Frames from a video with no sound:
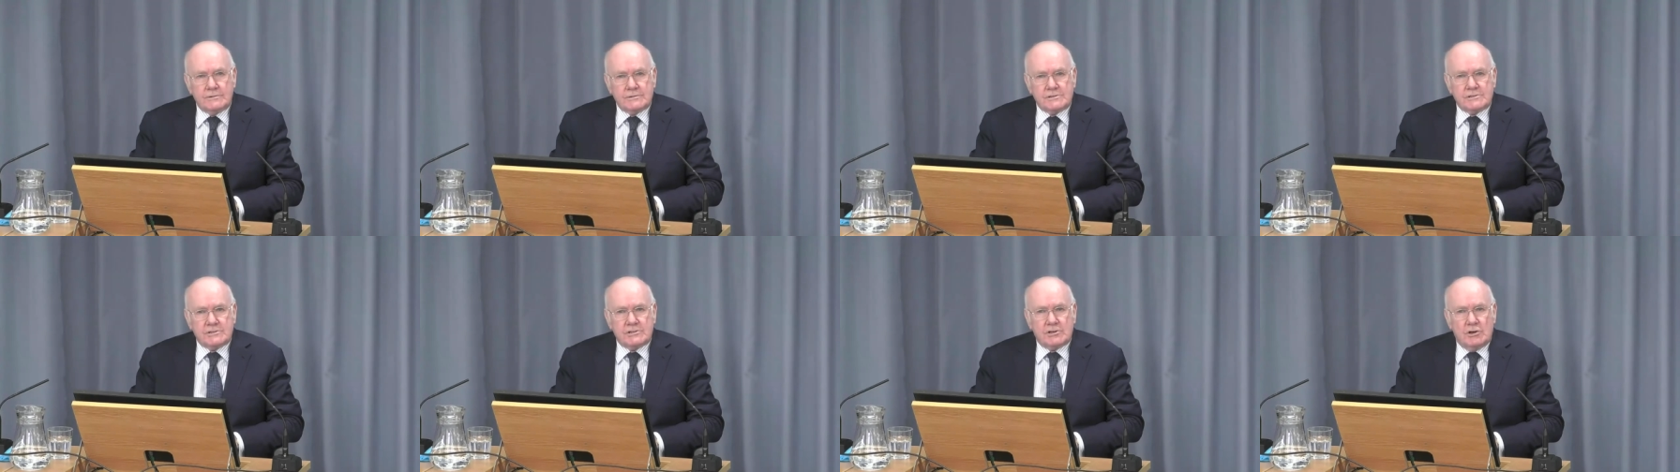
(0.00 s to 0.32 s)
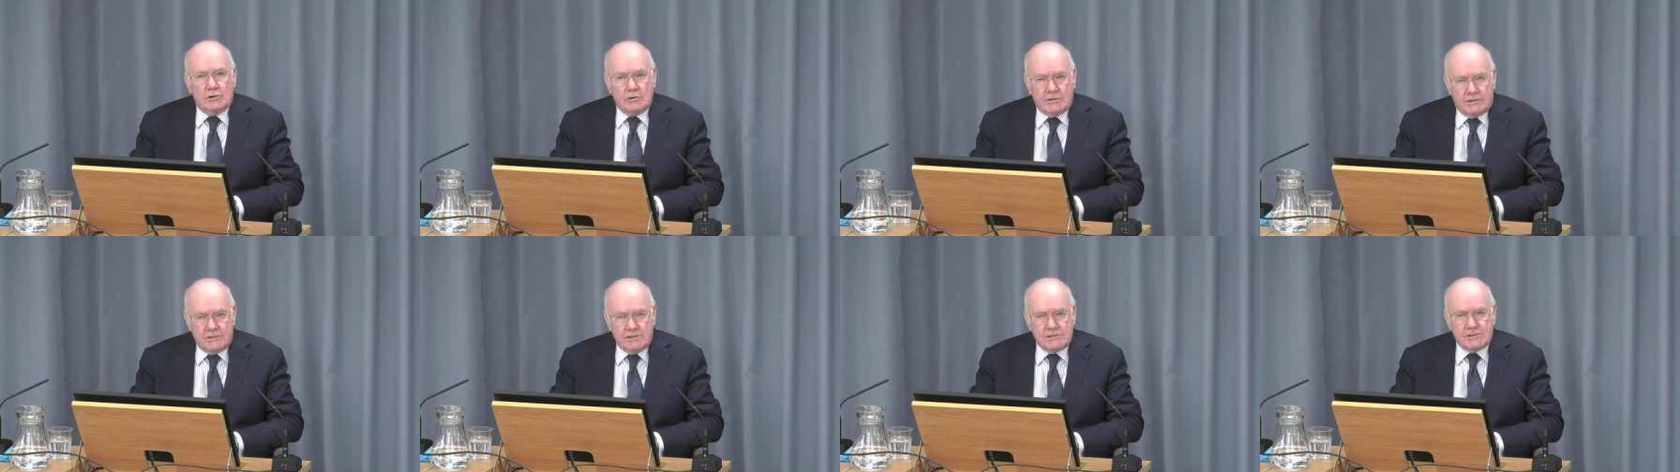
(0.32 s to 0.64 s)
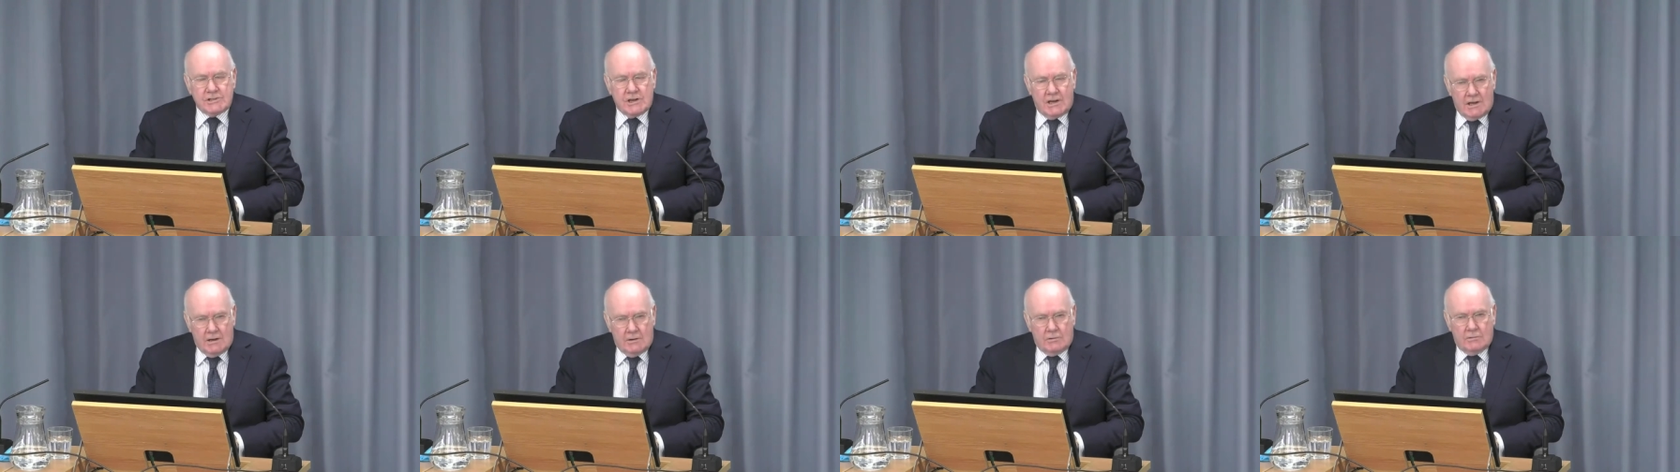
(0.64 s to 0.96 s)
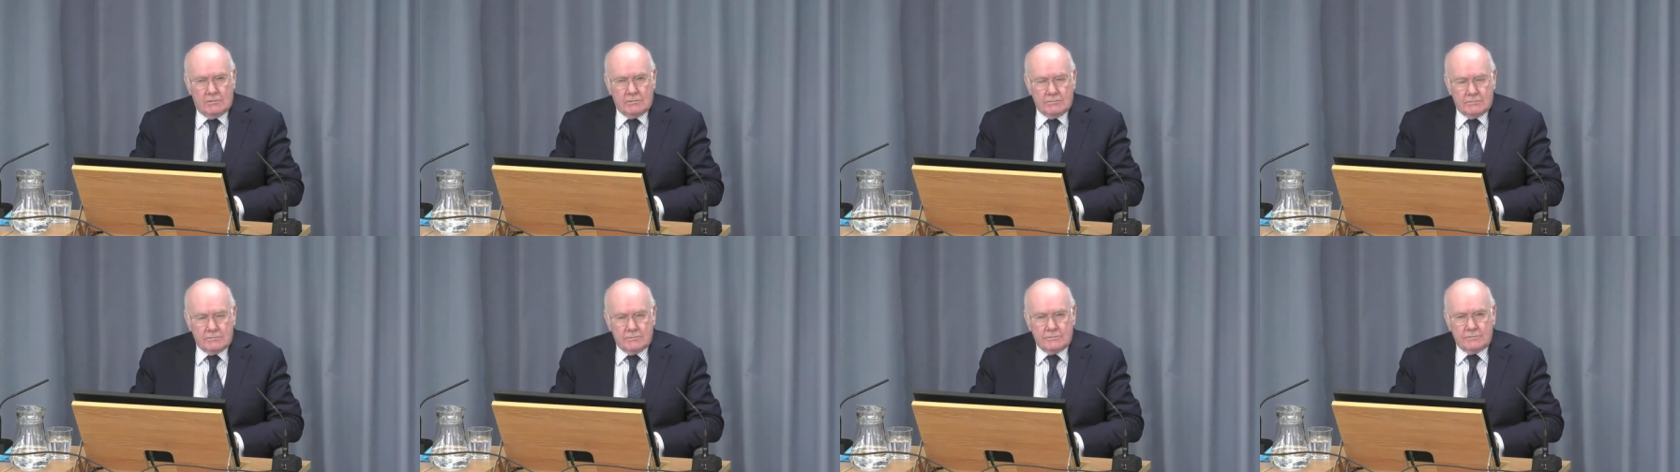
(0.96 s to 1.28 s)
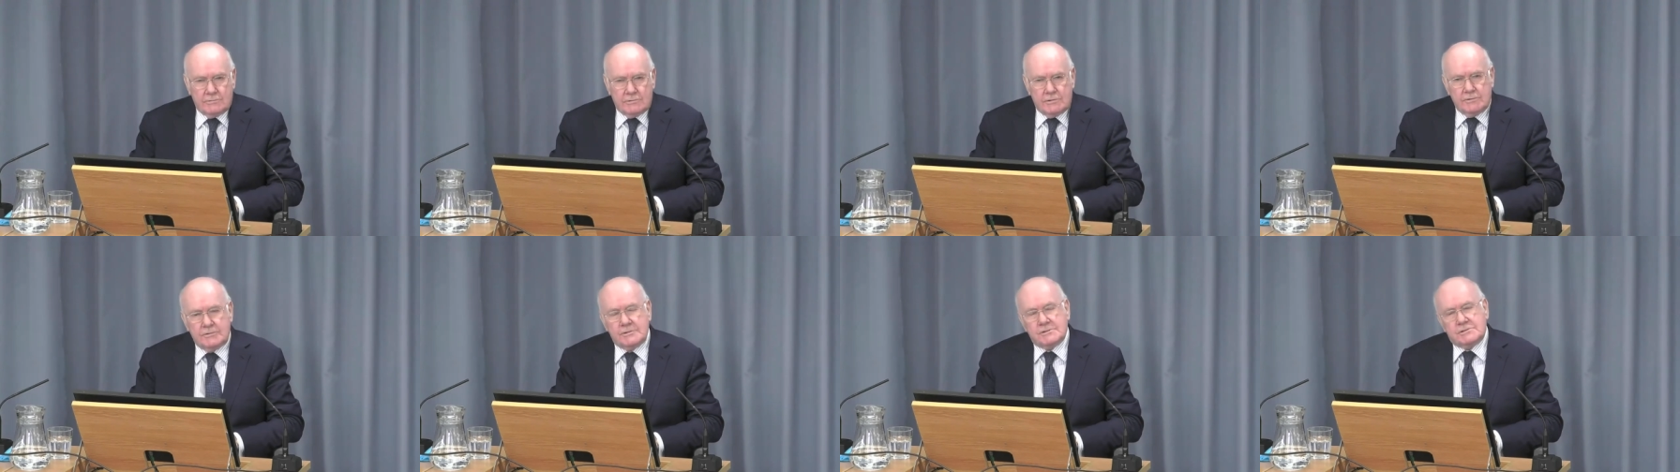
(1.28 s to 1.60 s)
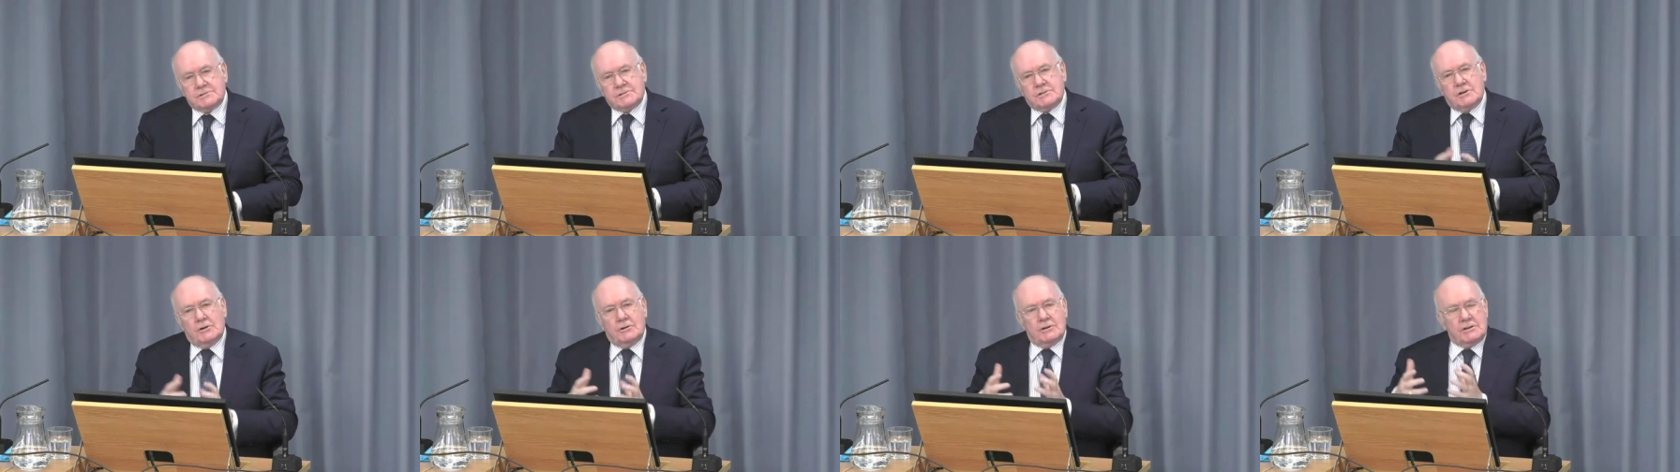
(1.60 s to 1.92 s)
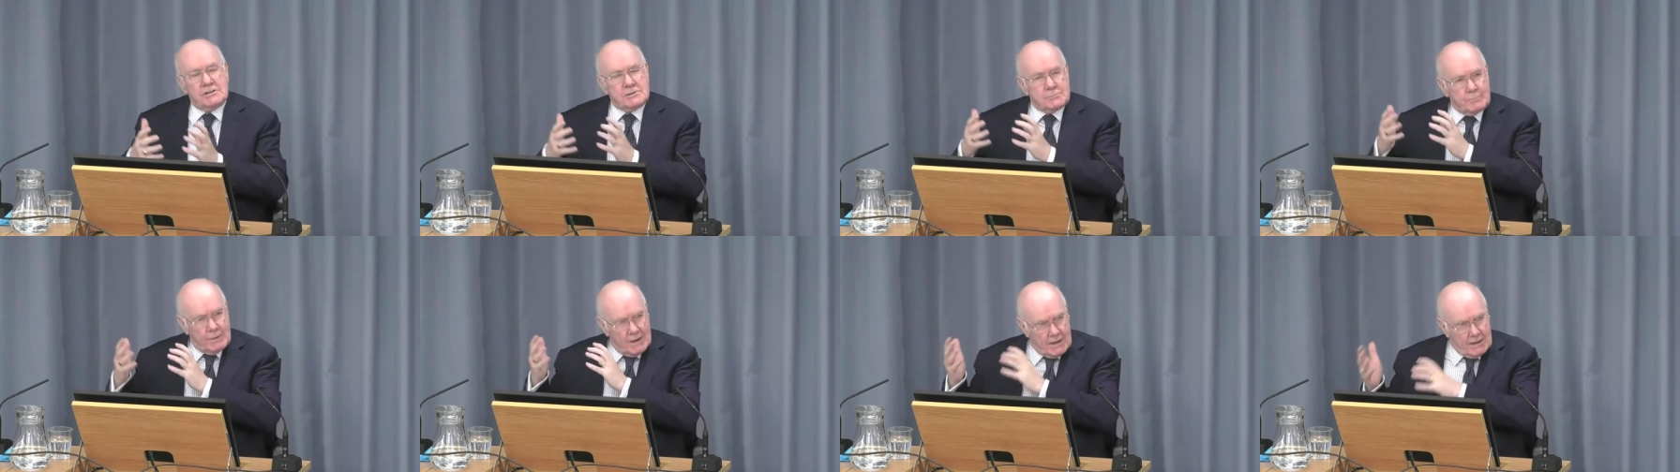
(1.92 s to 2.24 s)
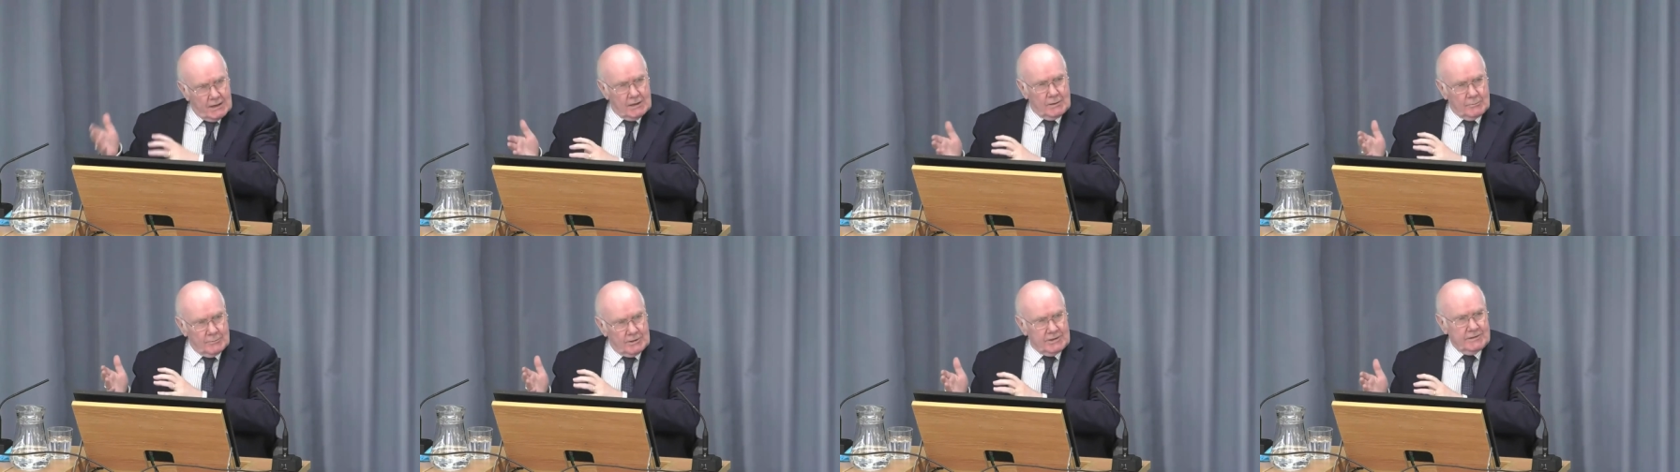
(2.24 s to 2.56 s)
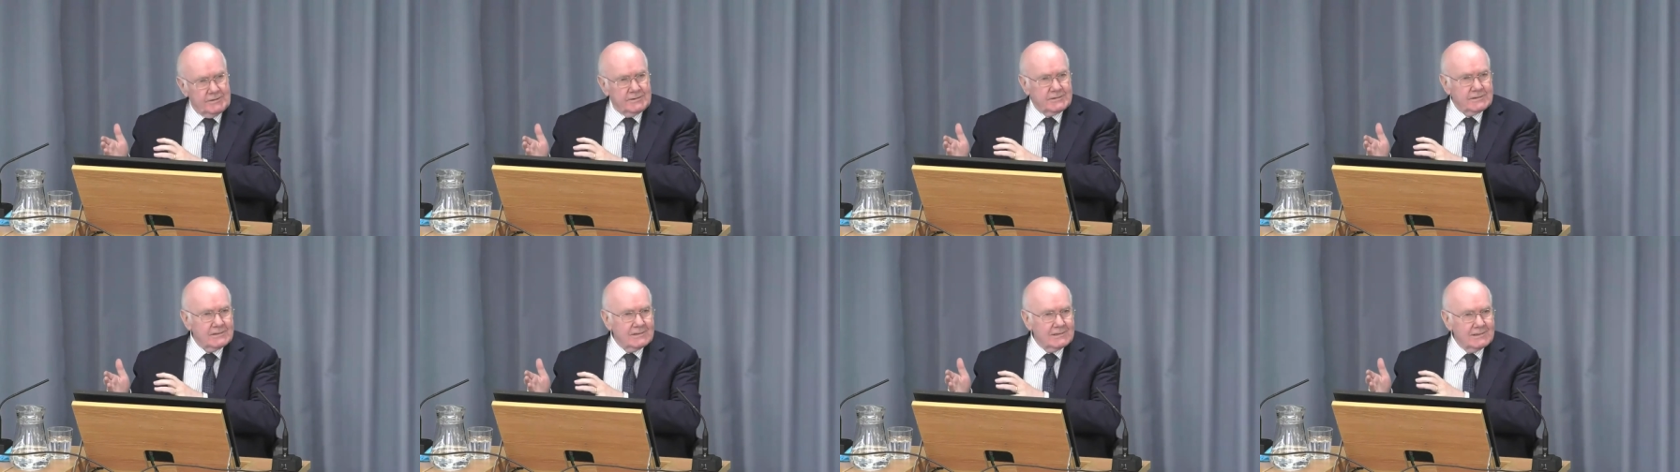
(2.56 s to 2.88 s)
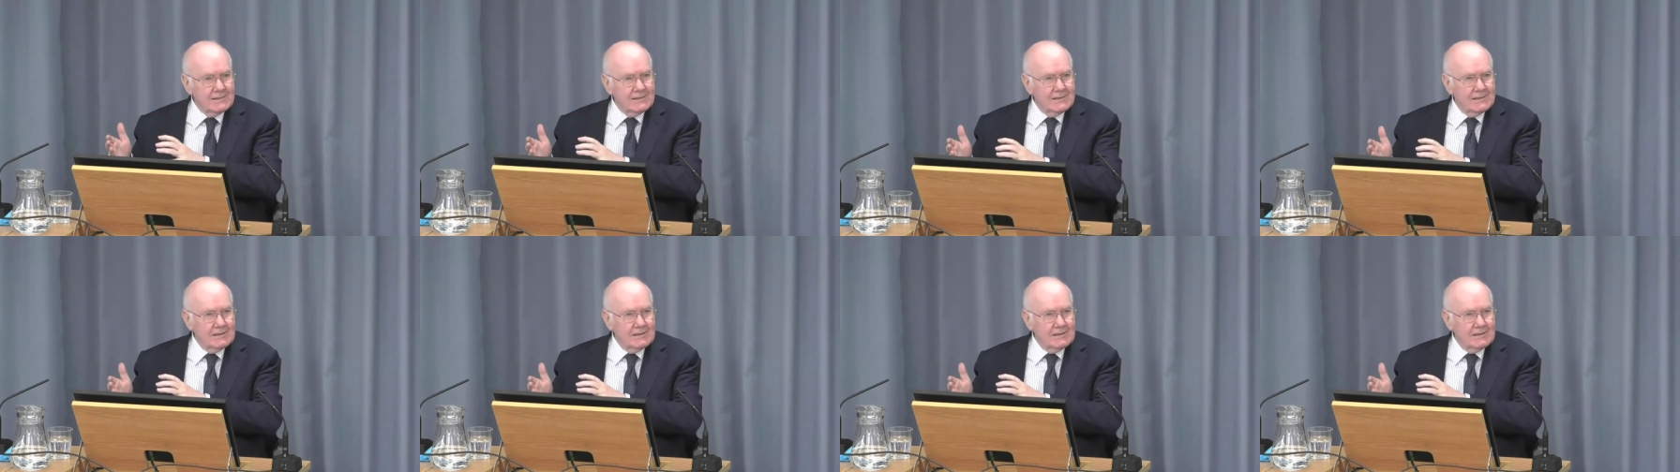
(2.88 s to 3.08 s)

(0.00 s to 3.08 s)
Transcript: Scottish health to the Scottish Parliament.